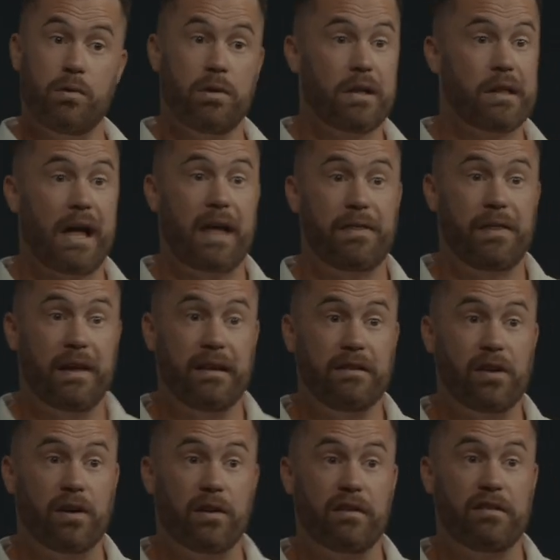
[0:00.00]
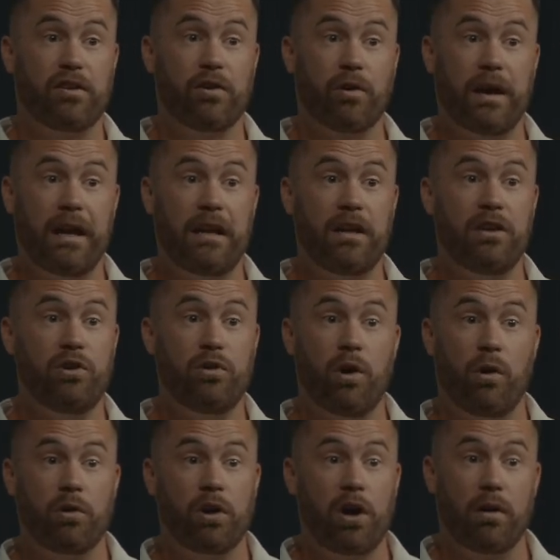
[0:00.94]
soon as that thing turns green and you
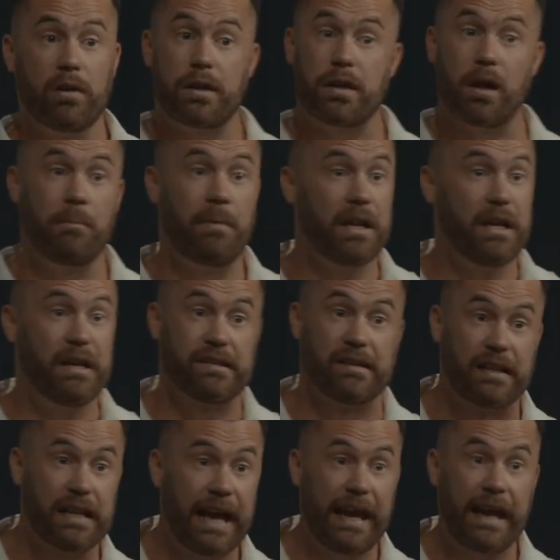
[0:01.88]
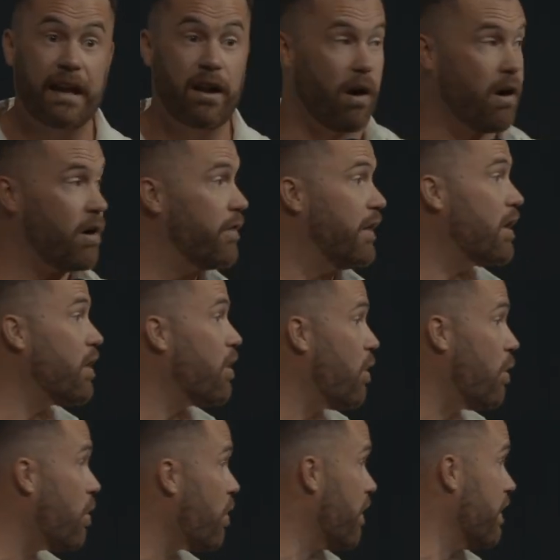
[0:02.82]
don't go, somebody is laying on their
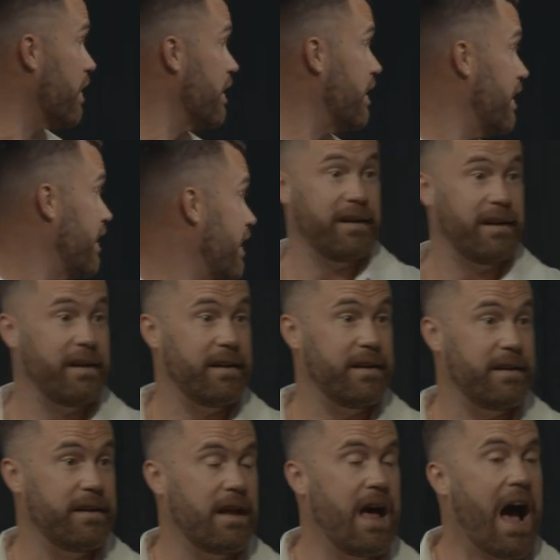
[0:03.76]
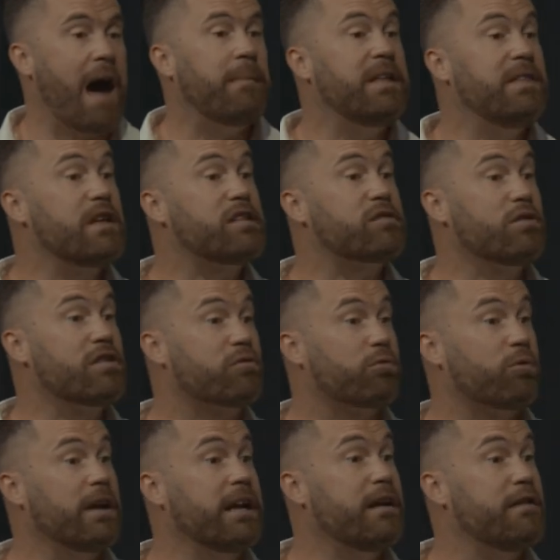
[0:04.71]
horn. I mean, this was
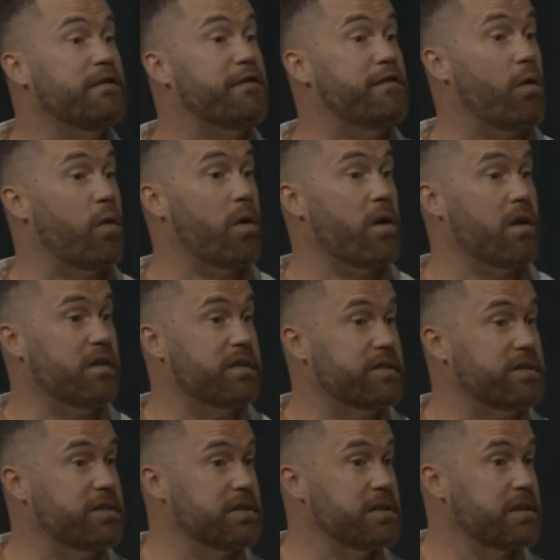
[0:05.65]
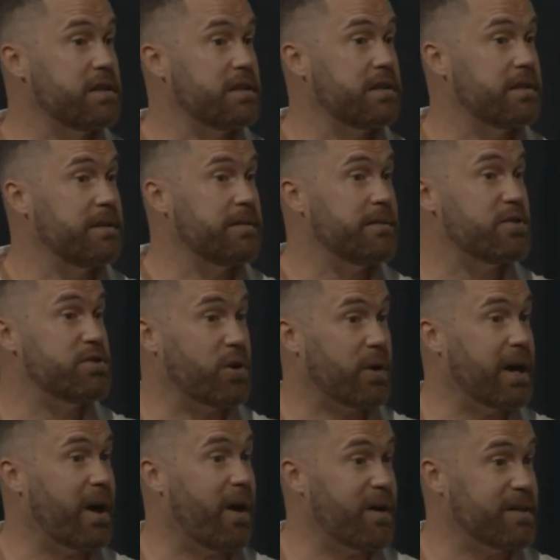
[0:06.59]
reinforced
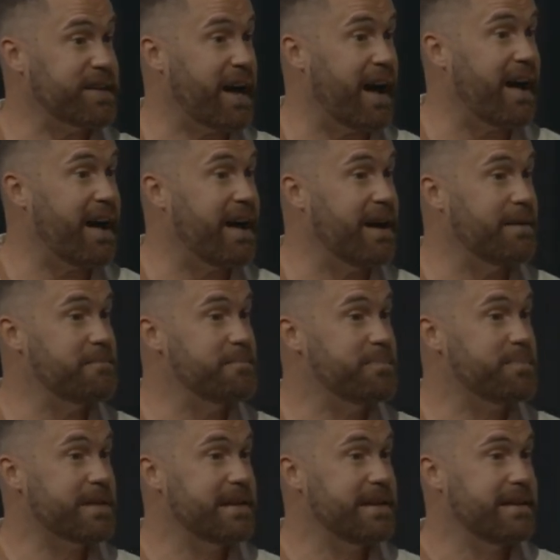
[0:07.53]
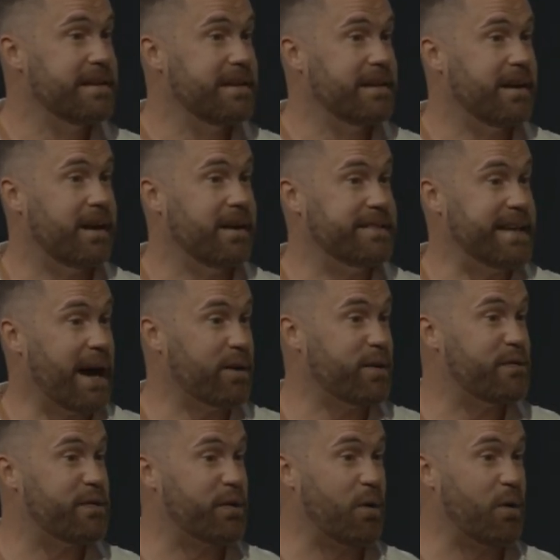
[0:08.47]
during our time down in